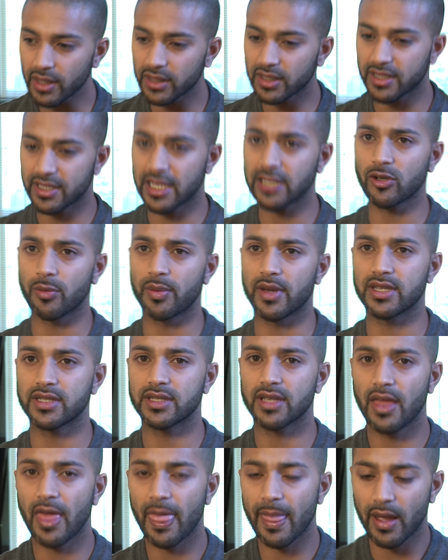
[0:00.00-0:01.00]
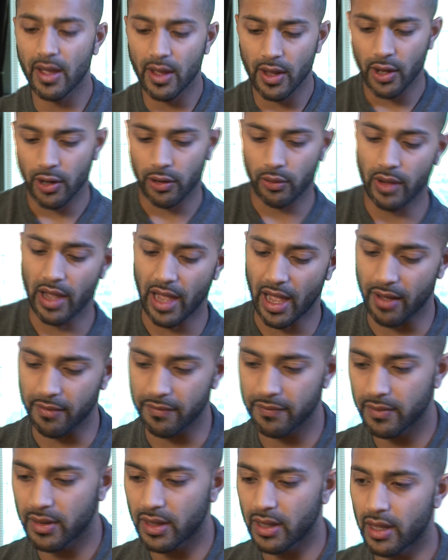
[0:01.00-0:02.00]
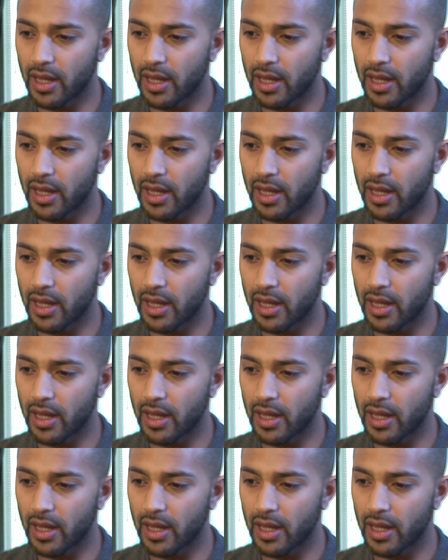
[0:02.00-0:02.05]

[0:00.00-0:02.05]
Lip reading: The setup is, you have